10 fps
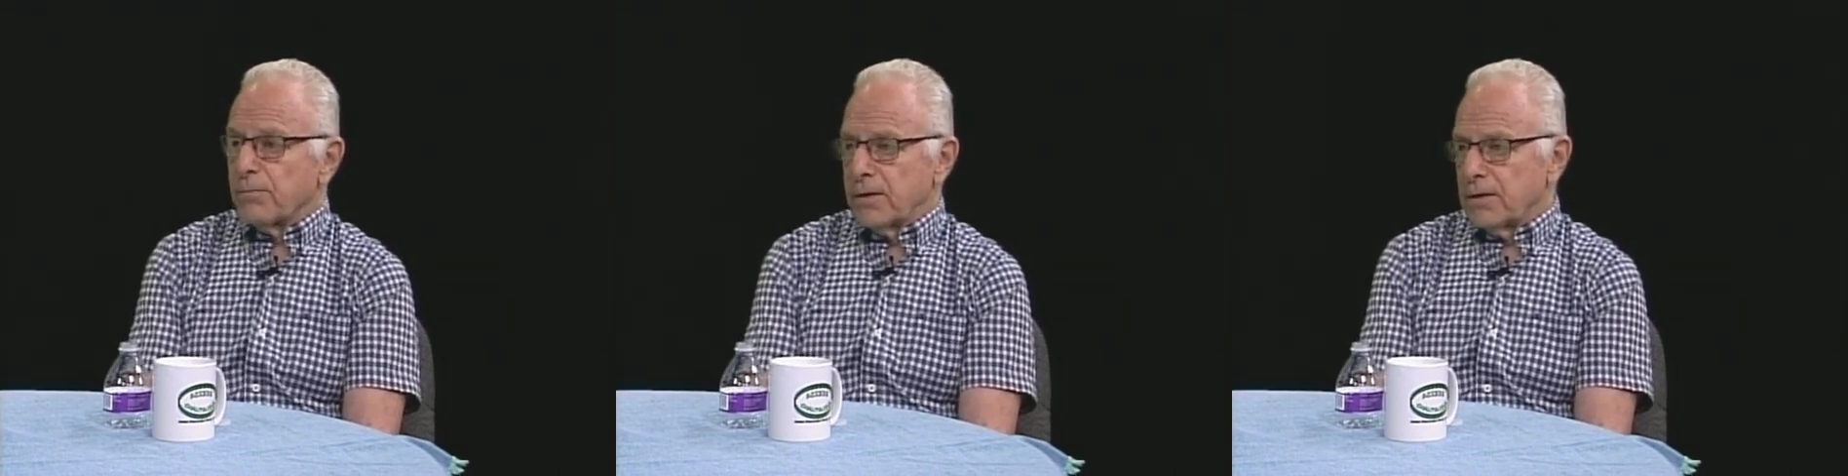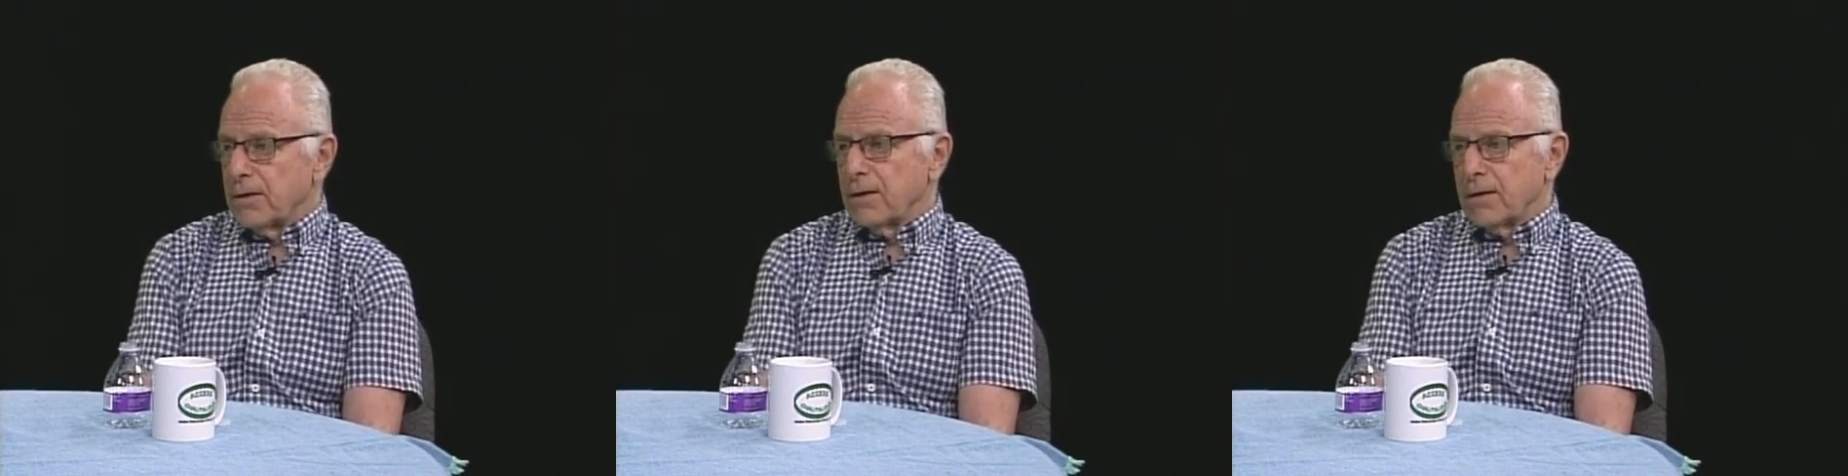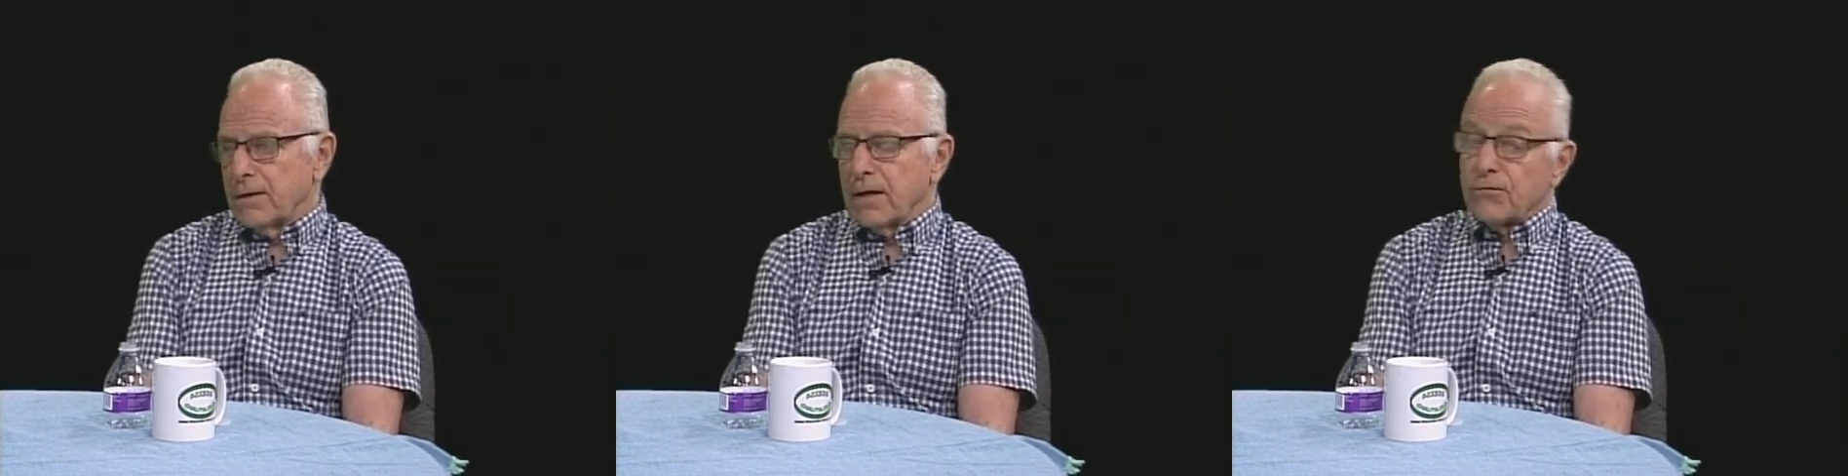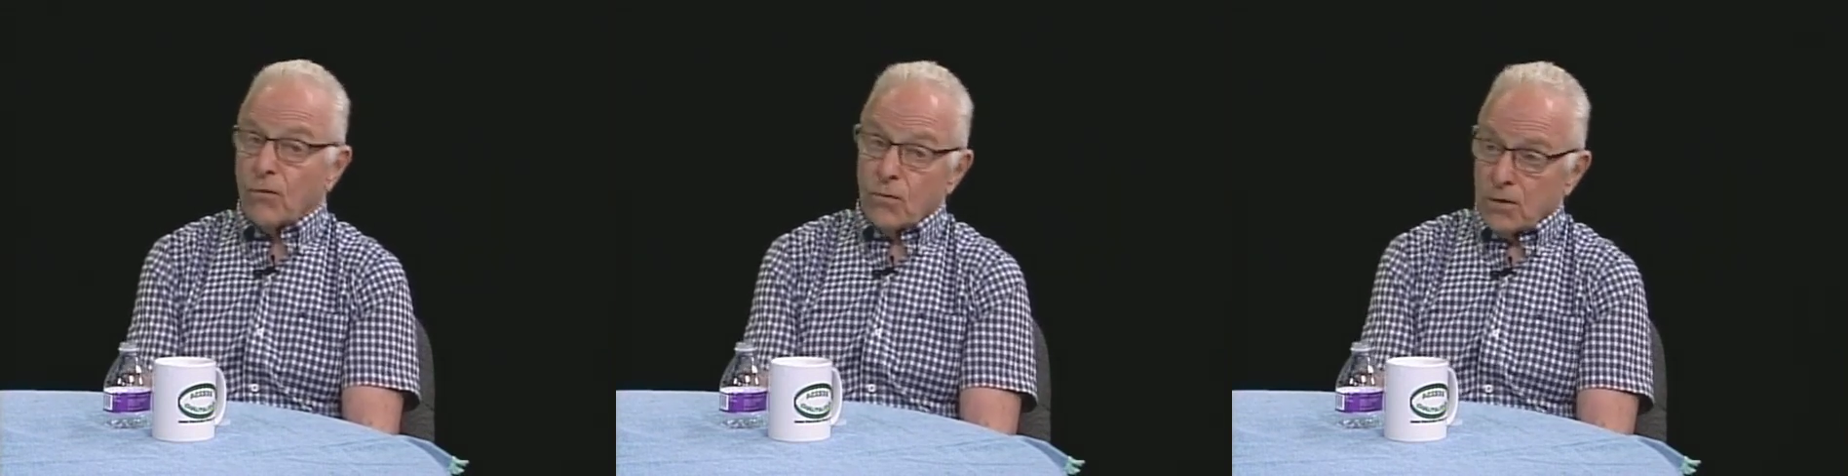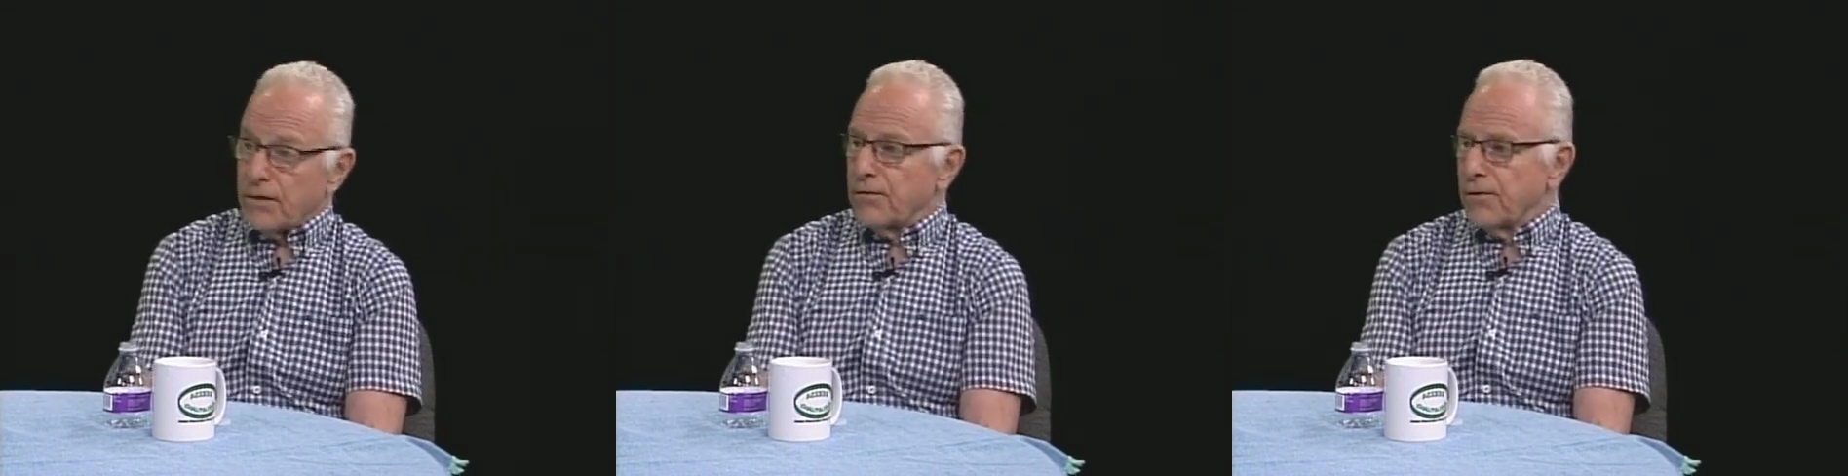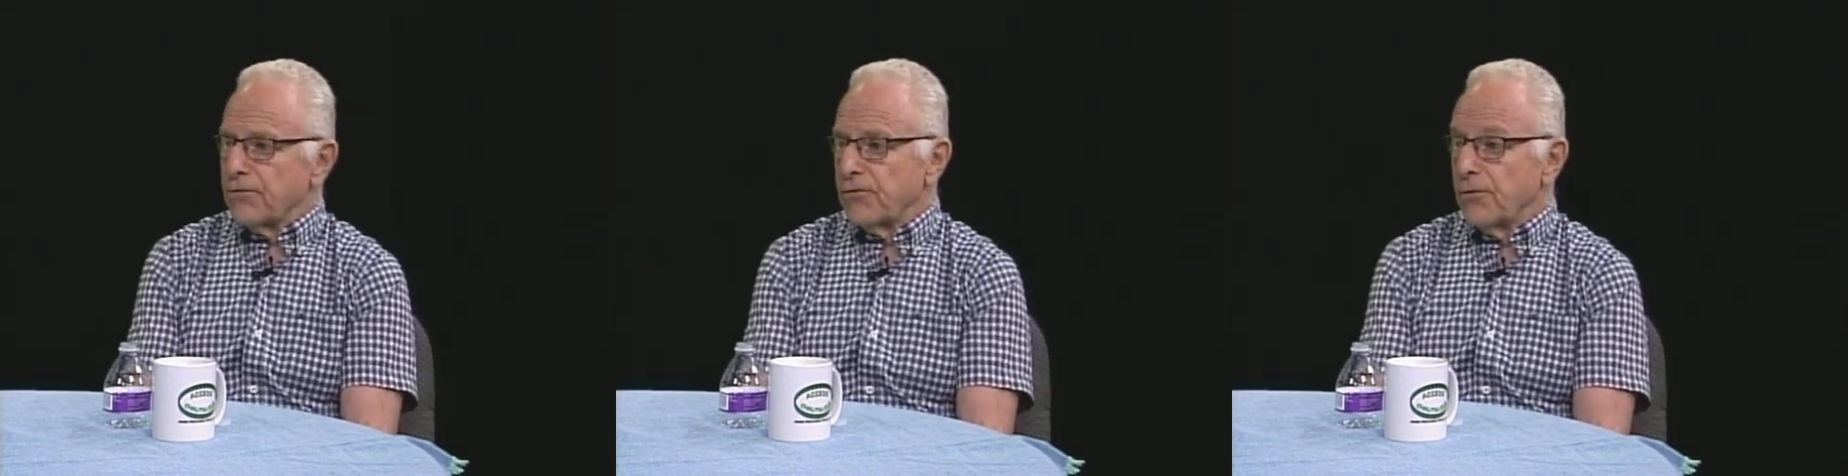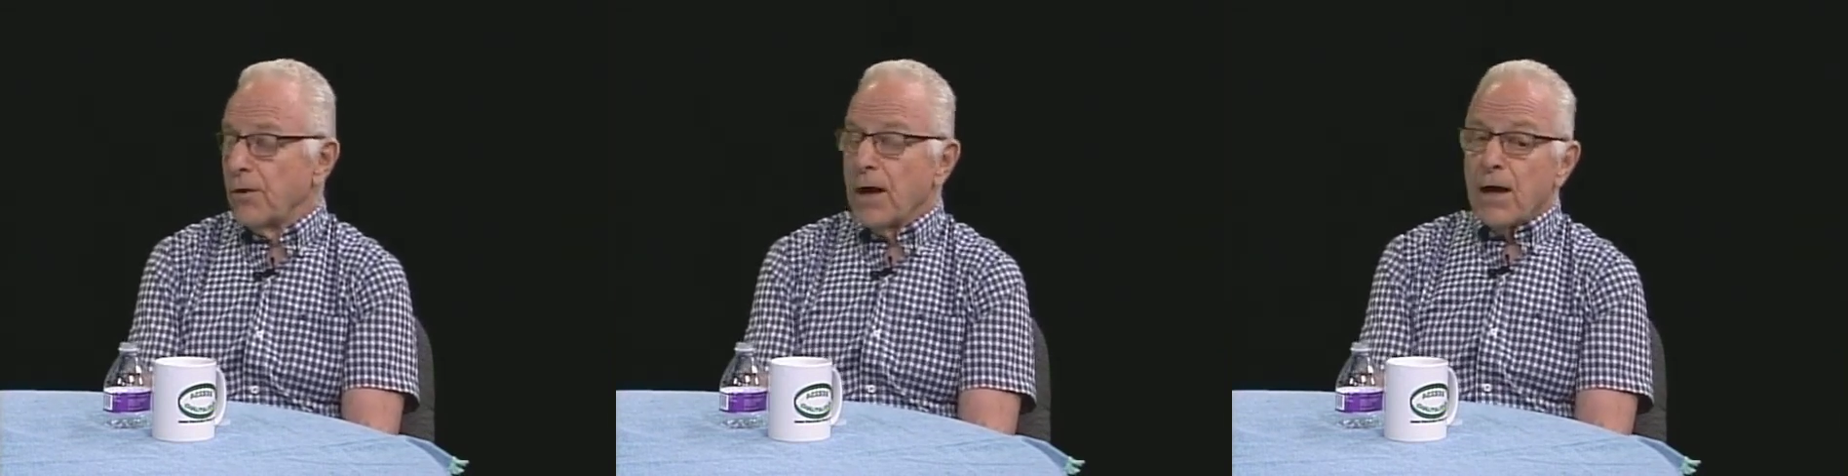but uh, that's a whole other issue.